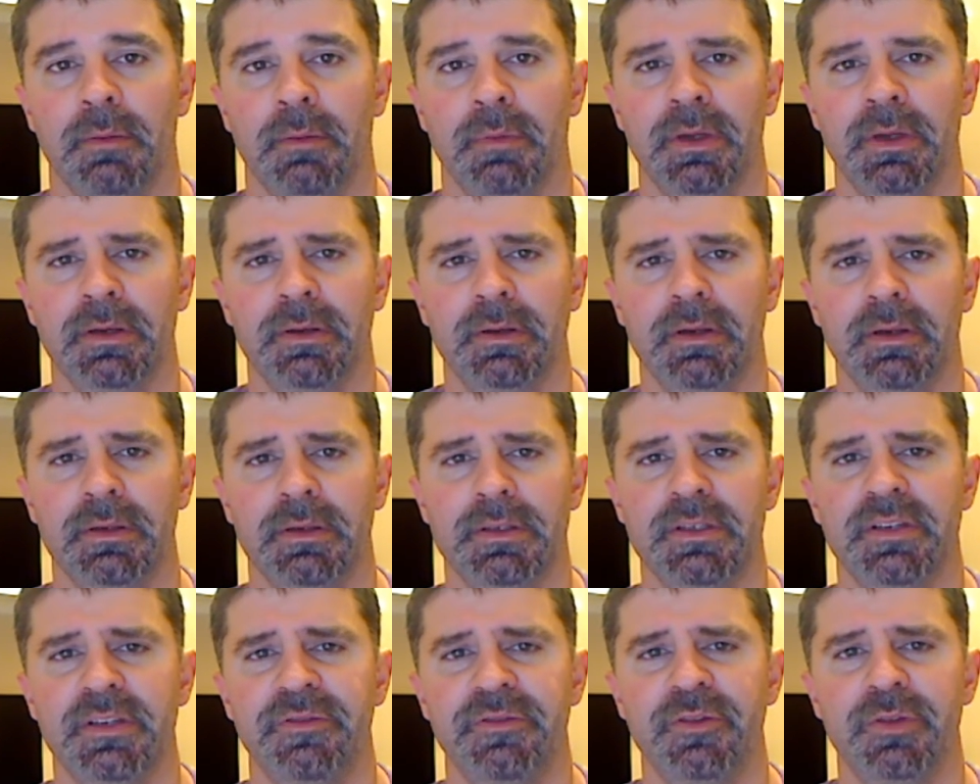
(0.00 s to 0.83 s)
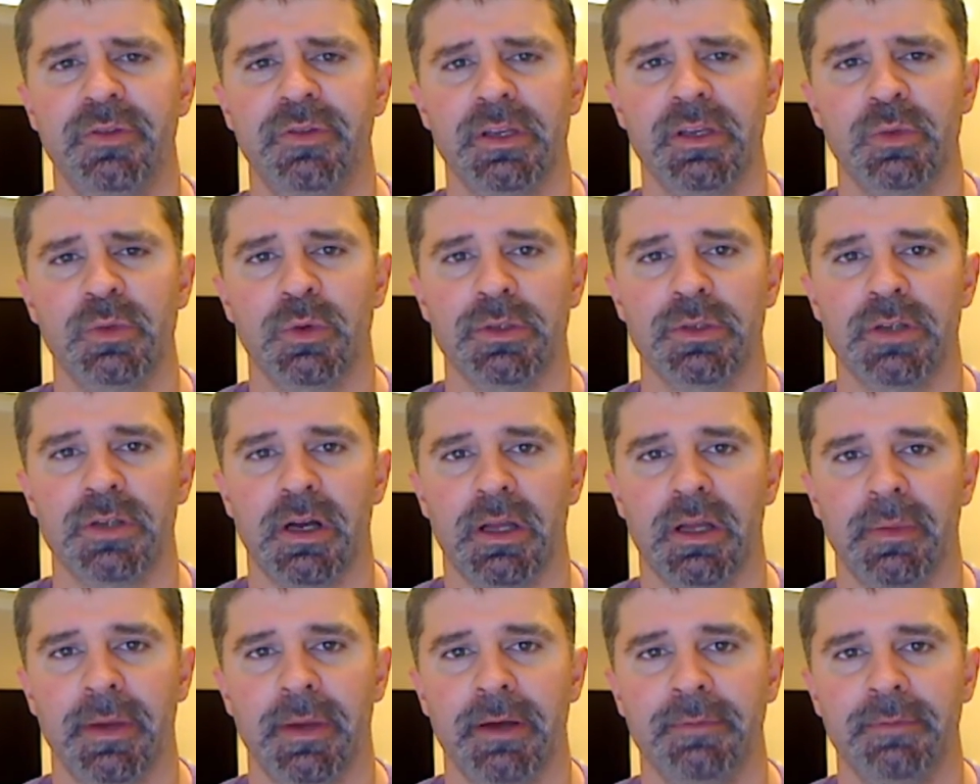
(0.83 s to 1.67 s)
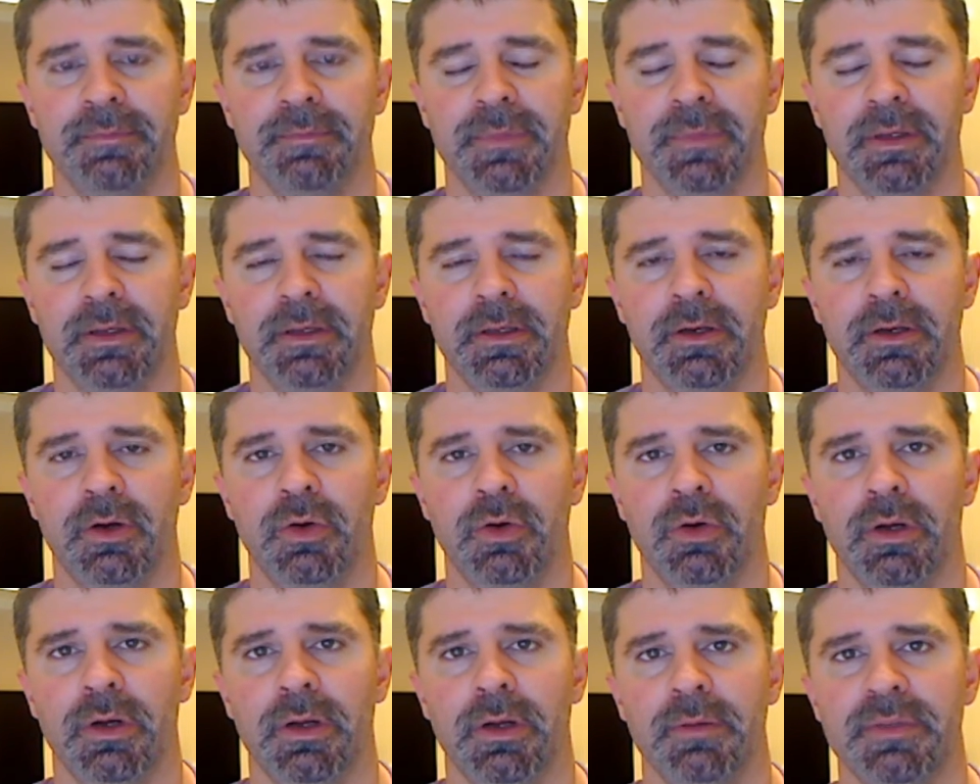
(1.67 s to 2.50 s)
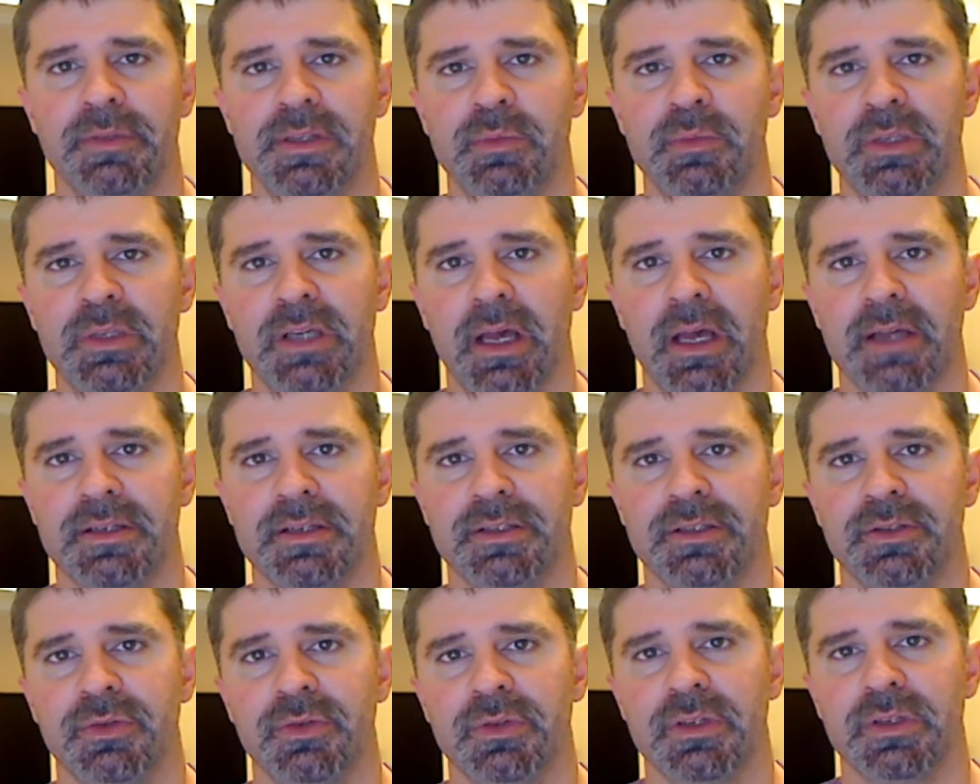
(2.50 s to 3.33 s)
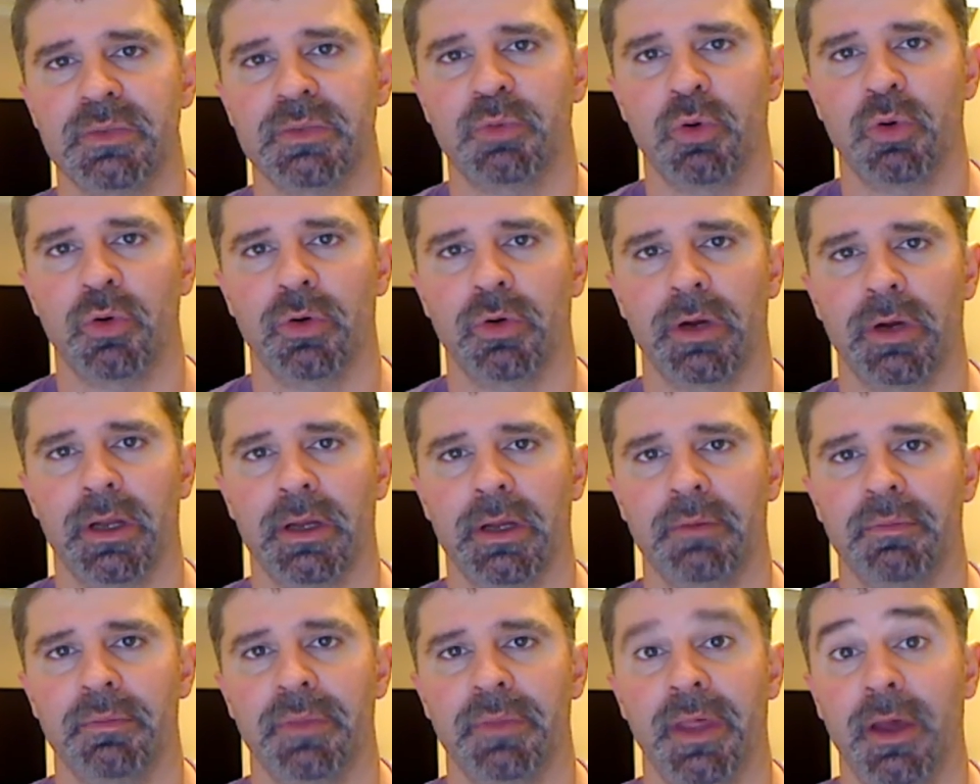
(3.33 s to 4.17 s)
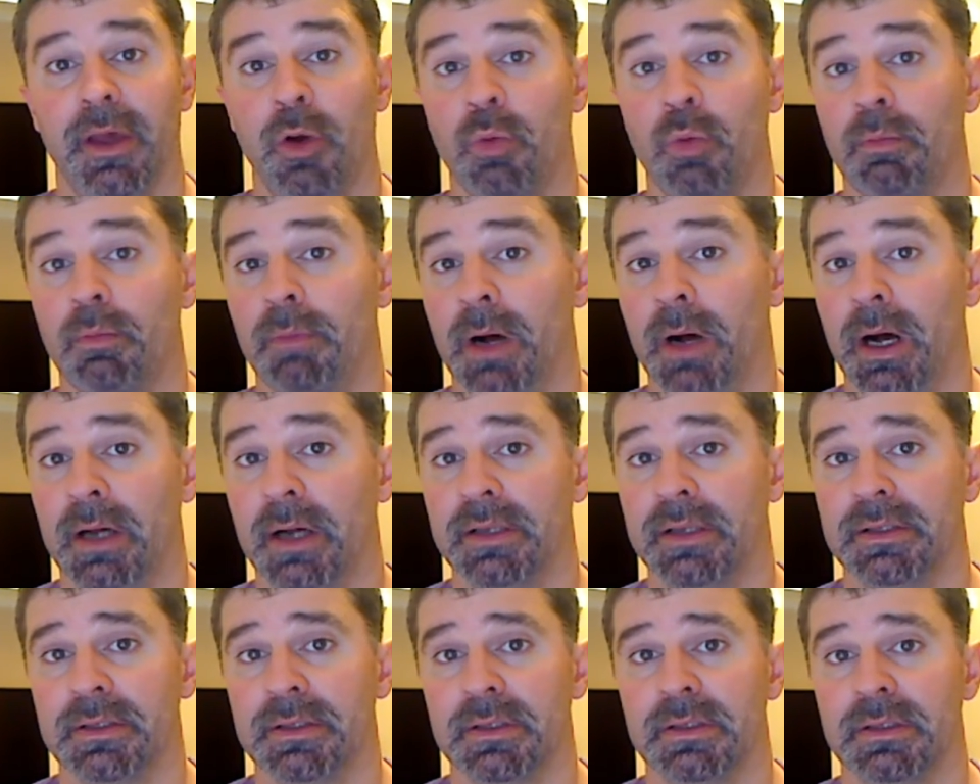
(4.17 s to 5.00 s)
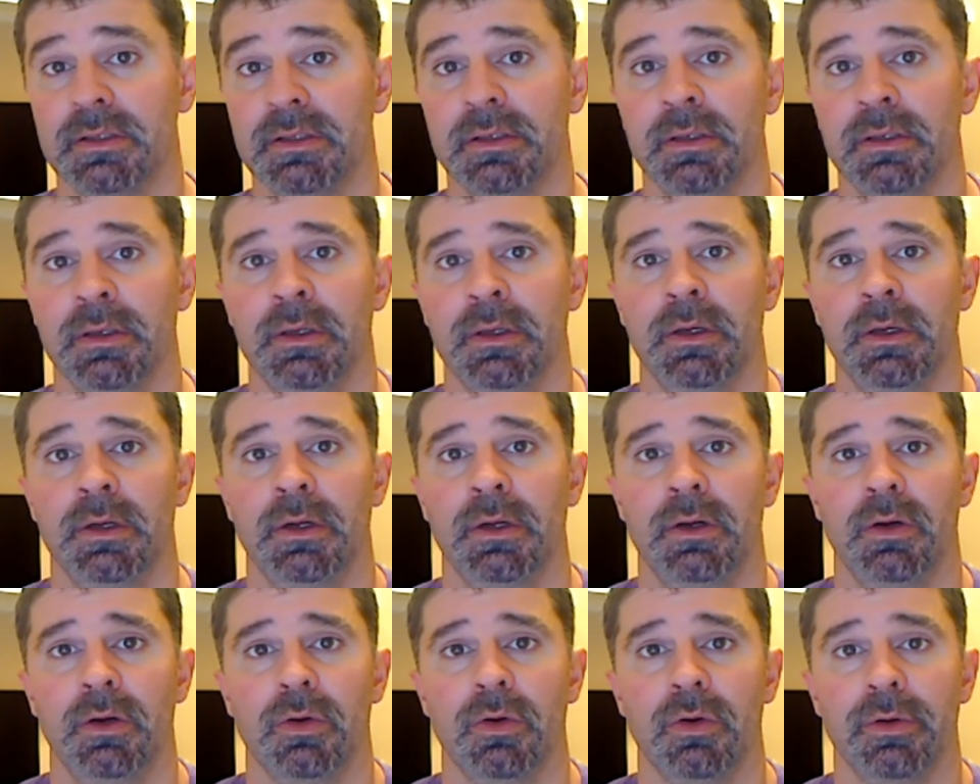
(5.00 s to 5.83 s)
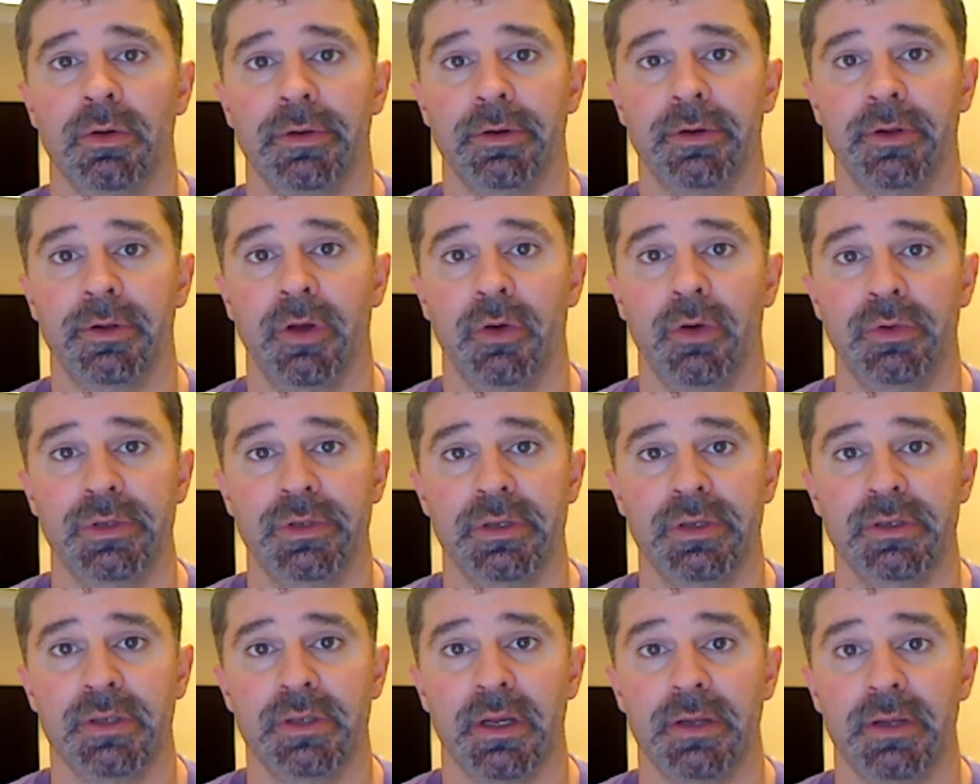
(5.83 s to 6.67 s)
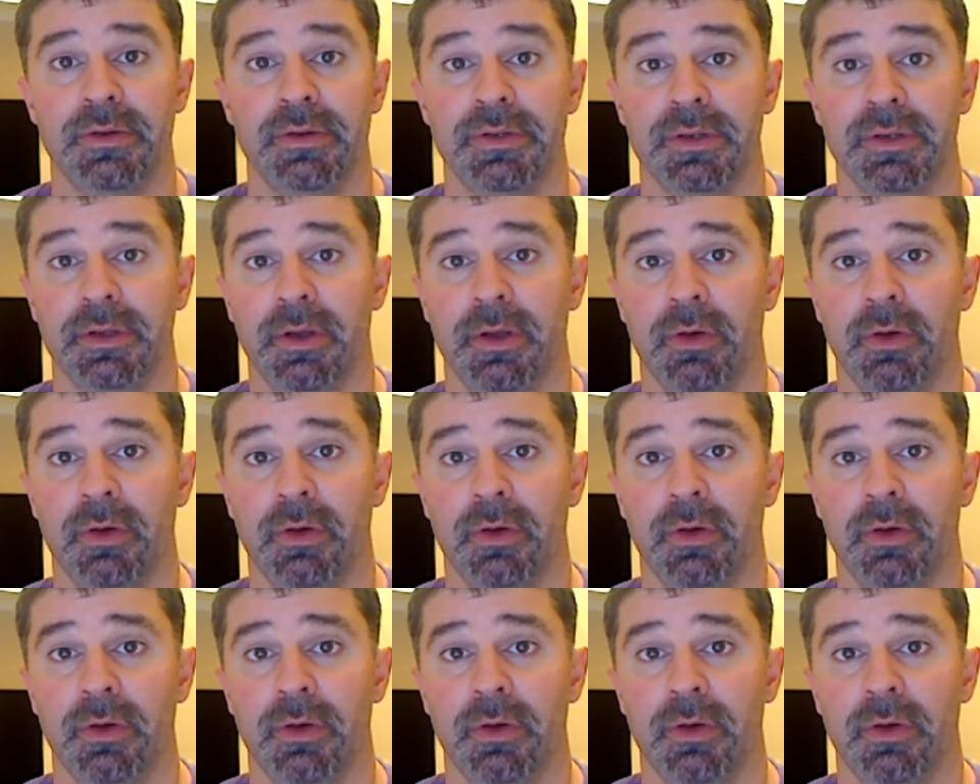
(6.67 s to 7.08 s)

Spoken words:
But just a few things I want to talk about. Some of the guys do this program, they own boxes or they're coaches. I used to